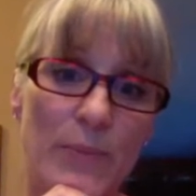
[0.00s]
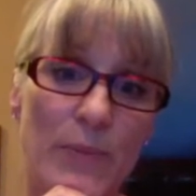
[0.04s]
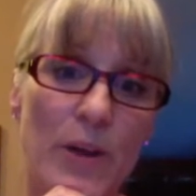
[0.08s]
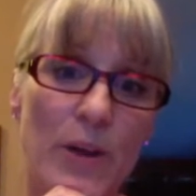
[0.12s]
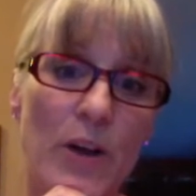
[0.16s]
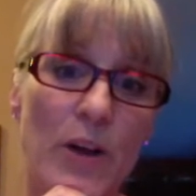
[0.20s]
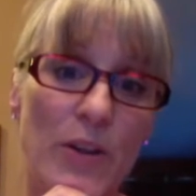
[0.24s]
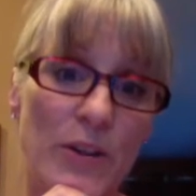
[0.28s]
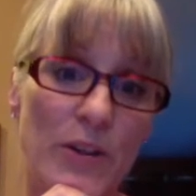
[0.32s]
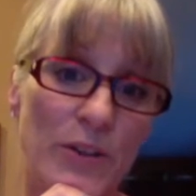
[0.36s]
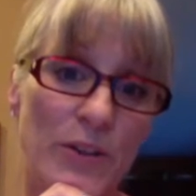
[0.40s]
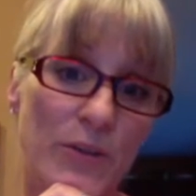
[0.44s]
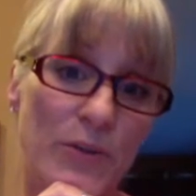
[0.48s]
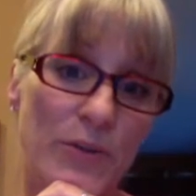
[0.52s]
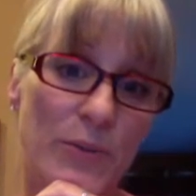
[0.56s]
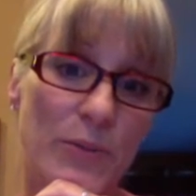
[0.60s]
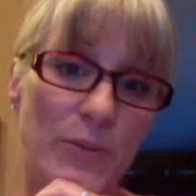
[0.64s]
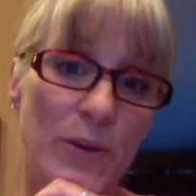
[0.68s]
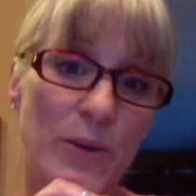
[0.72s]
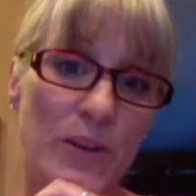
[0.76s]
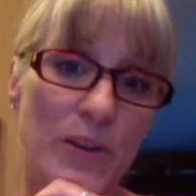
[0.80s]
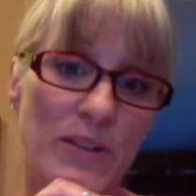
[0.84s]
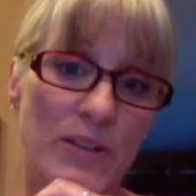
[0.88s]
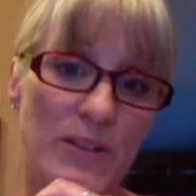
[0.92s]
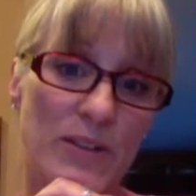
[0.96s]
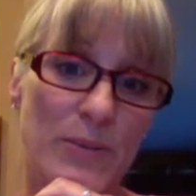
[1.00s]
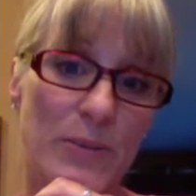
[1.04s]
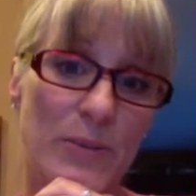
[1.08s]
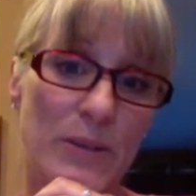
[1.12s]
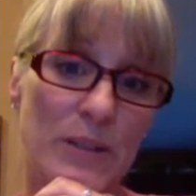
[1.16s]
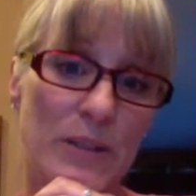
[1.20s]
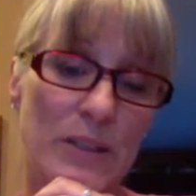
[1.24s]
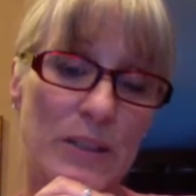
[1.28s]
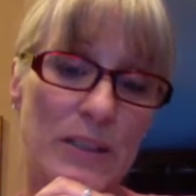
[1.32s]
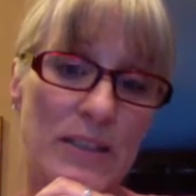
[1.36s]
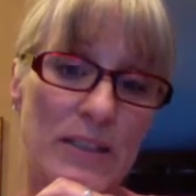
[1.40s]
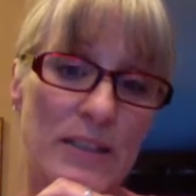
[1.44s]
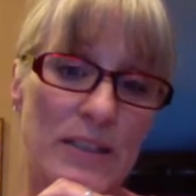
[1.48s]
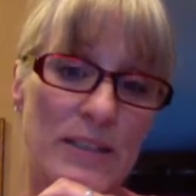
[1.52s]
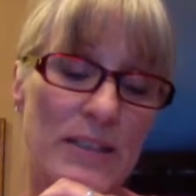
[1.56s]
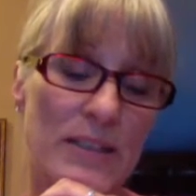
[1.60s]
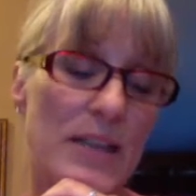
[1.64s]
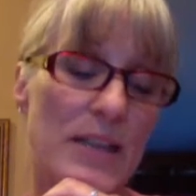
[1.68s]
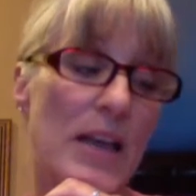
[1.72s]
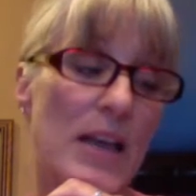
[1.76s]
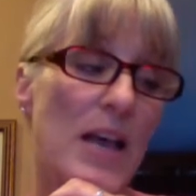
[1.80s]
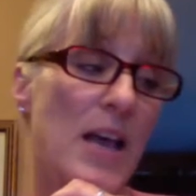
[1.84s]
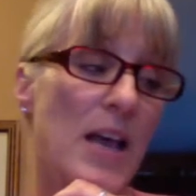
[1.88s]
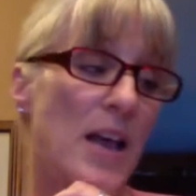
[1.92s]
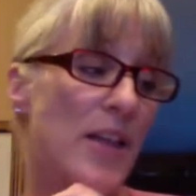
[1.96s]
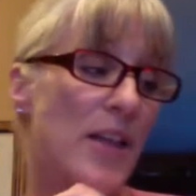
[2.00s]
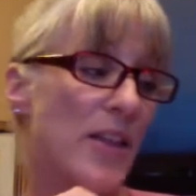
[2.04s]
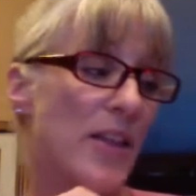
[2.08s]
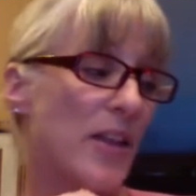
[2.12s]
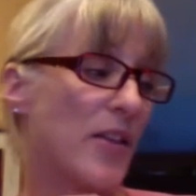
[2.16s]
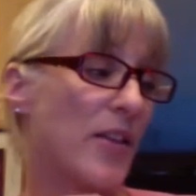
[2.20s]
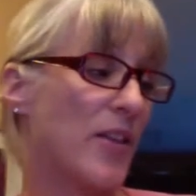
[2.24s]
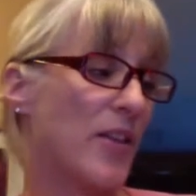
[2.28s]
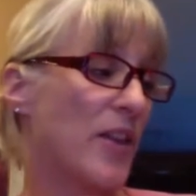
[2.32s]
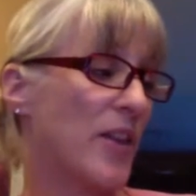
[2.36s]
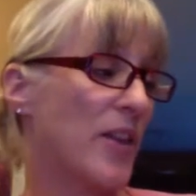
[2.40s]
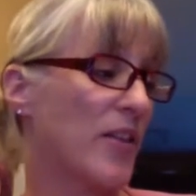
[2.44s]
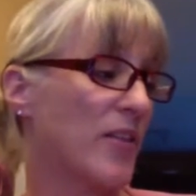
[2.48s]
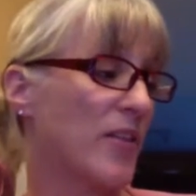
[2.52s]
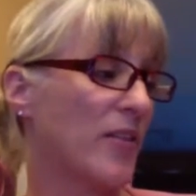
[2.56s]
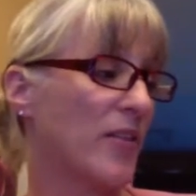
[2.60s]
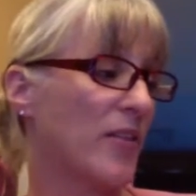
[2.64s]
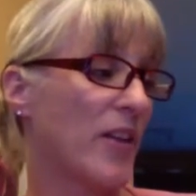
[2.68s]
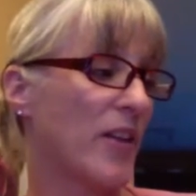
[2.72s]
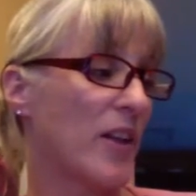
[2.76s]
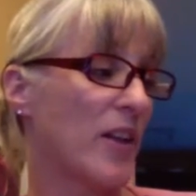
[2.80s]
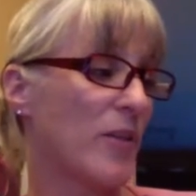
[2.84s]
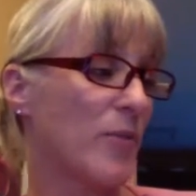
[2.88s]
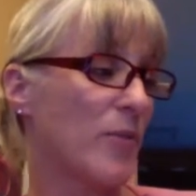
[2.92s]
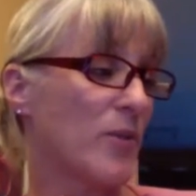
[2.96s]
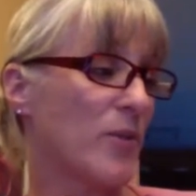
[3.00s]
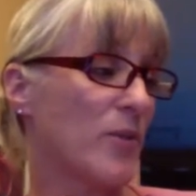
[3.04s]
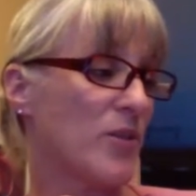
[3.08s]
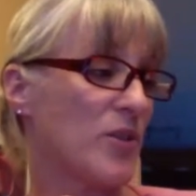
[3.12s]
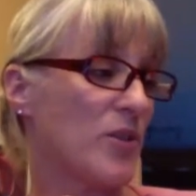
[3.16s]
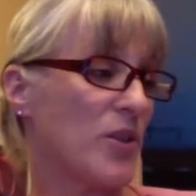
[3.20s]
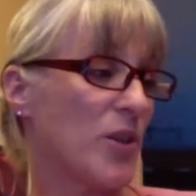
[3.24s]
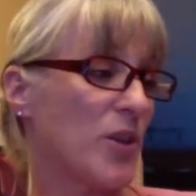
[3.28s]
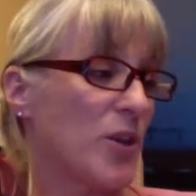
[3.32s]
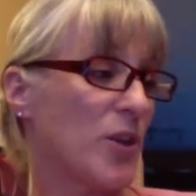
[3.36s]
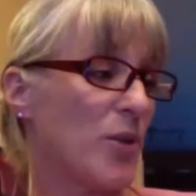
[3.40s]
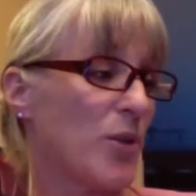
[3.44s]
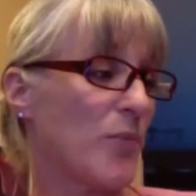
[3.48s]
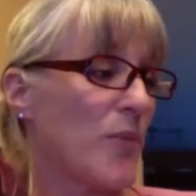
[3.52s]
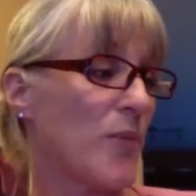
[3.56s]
all the different possibilities that is available to you.